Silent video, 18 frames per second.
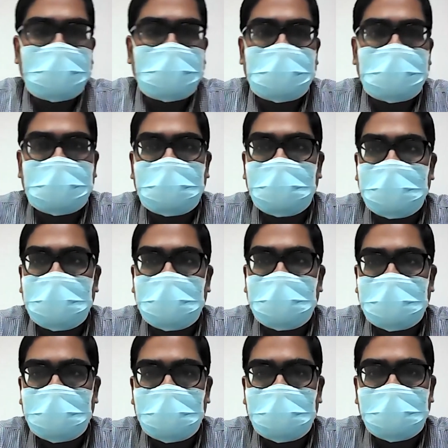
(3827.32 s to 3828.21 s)

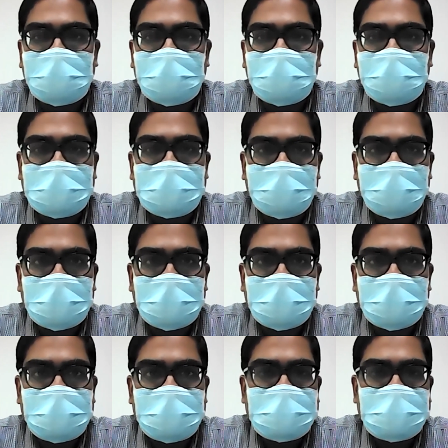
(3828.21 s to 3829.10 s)
circulated to your
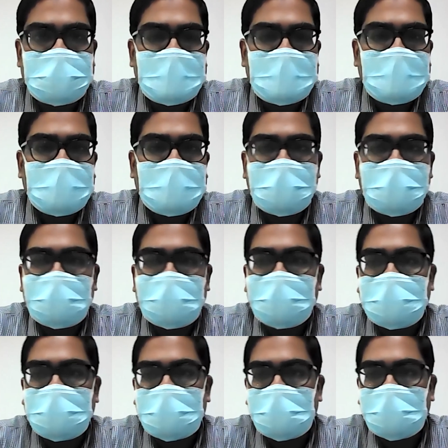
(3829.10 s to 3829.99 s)
emails. We
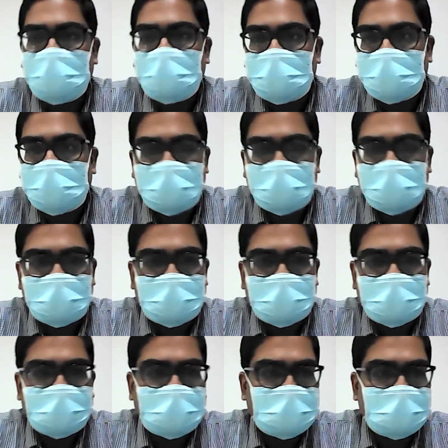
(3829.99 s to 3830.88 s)
had got
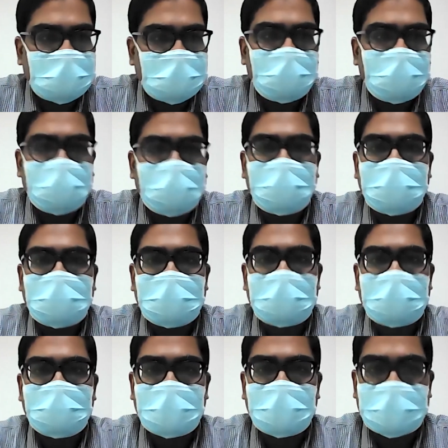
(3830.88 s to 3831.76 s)
around
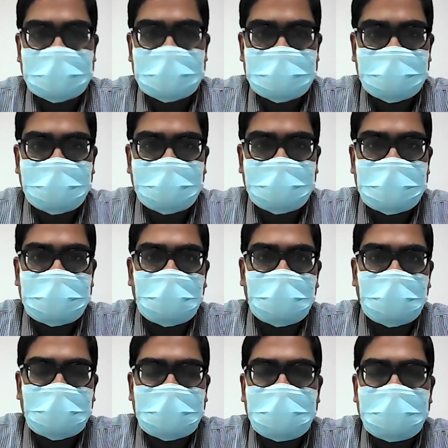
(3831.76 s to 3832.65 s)
200 participants
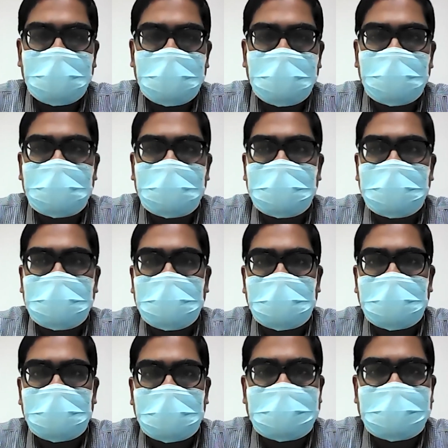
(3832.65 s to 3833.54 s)
logged in, though
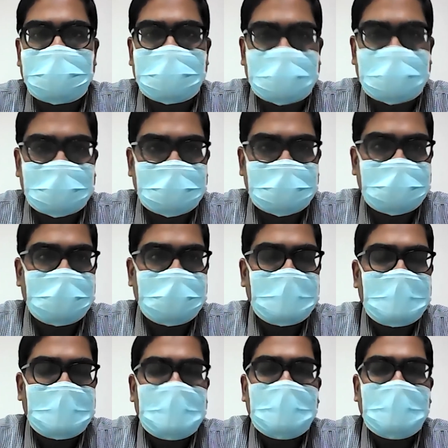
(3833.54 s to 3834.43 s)
360
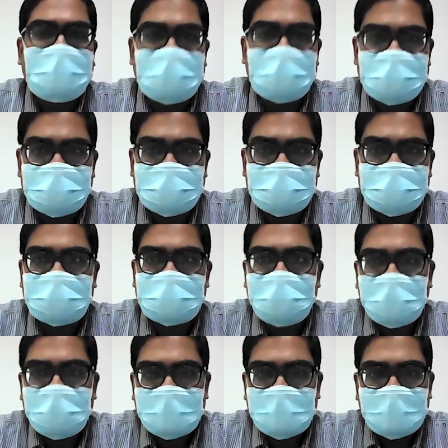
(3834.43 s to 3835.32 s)
registered.
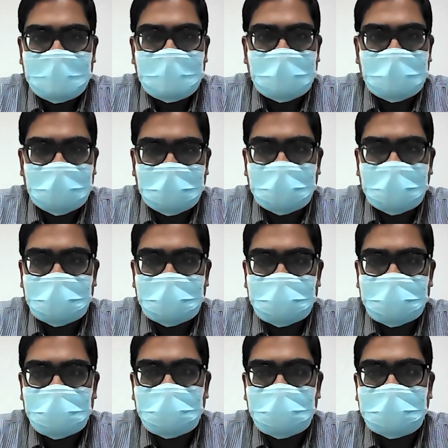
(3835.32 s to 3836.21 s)

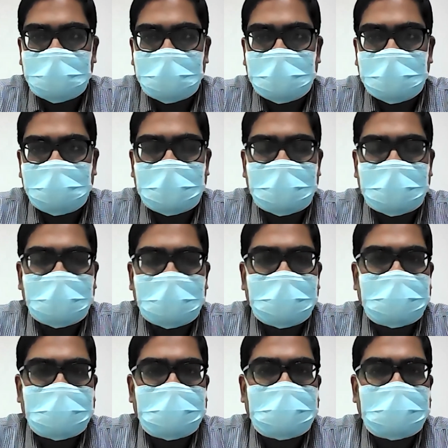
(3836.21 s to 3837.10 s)
So they will get
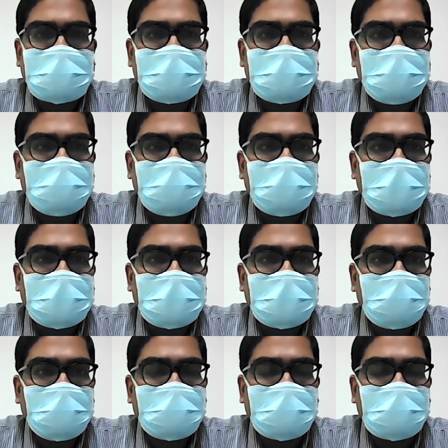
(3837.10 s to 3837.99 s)
this email
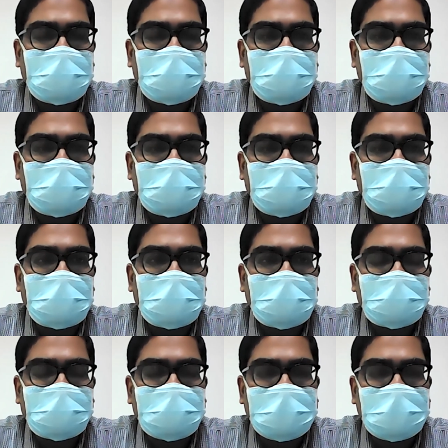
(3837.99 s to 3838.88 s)
for
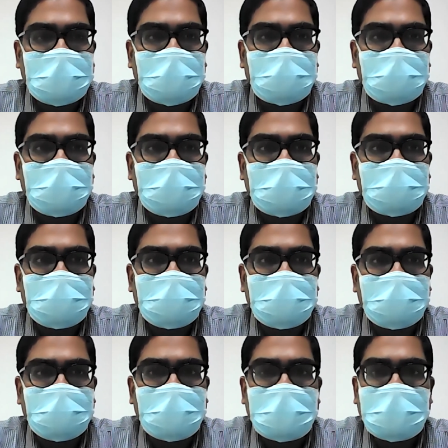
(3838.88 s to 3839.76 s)
filling up their
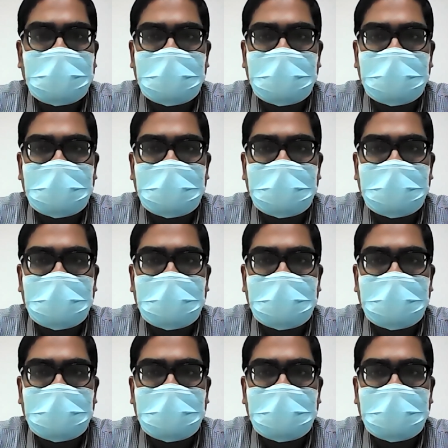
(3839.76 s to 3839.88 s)
feedback,